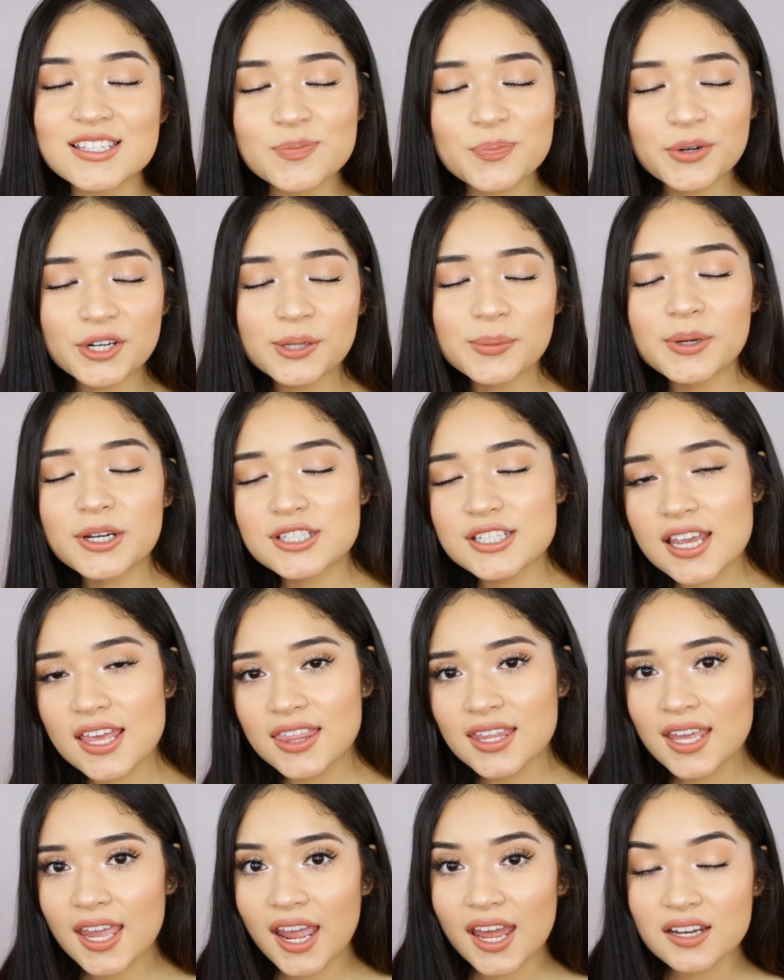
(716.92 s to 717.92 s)
Pretty much
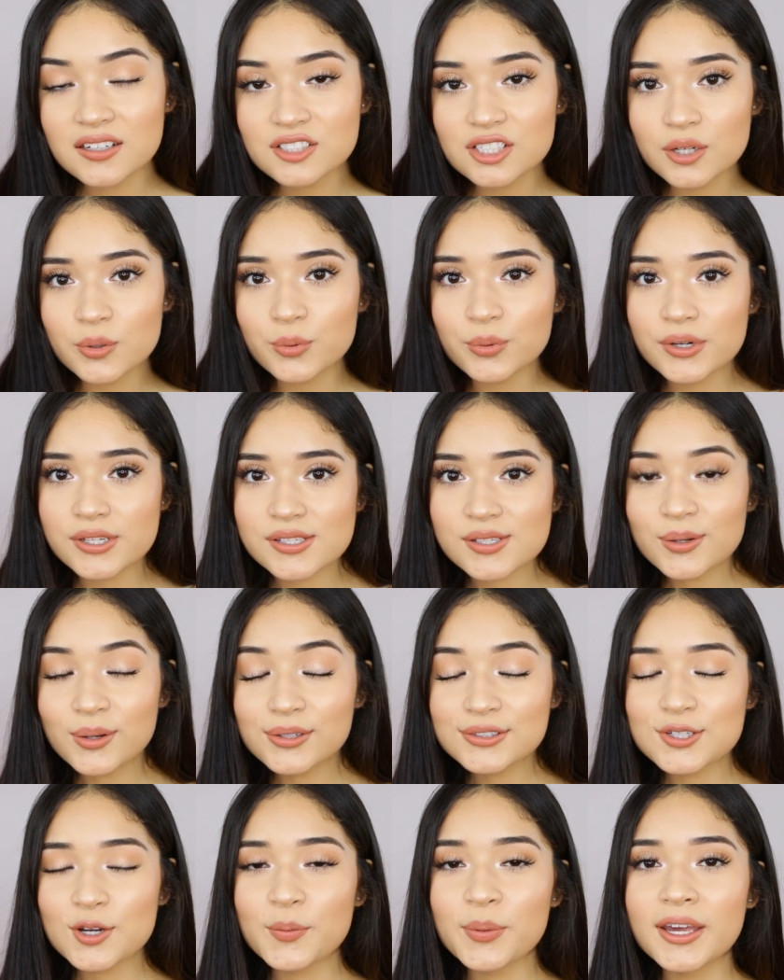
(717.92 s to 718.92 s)
the end
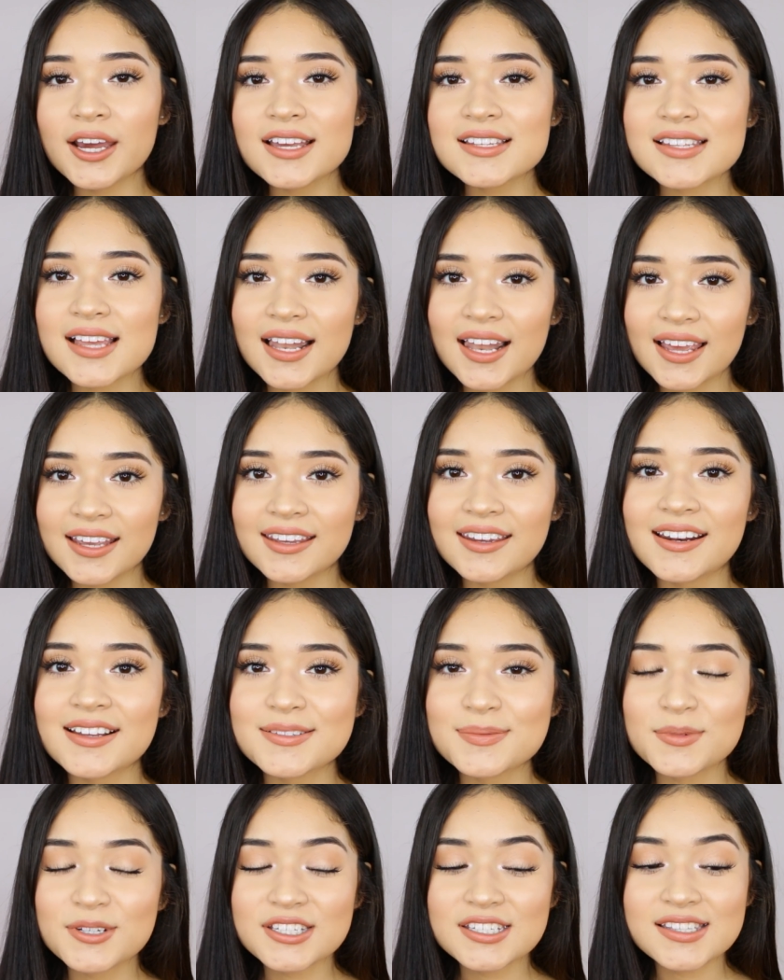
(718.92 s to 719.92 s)
result. Hope you guys like it
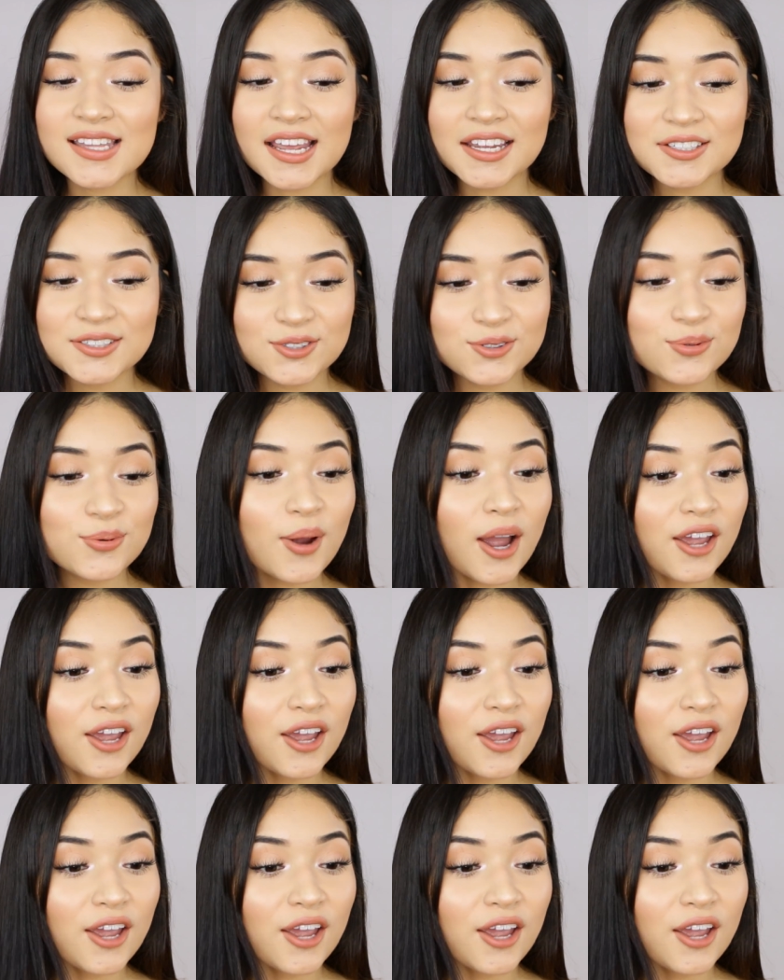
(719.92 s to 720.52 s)
as much as I do.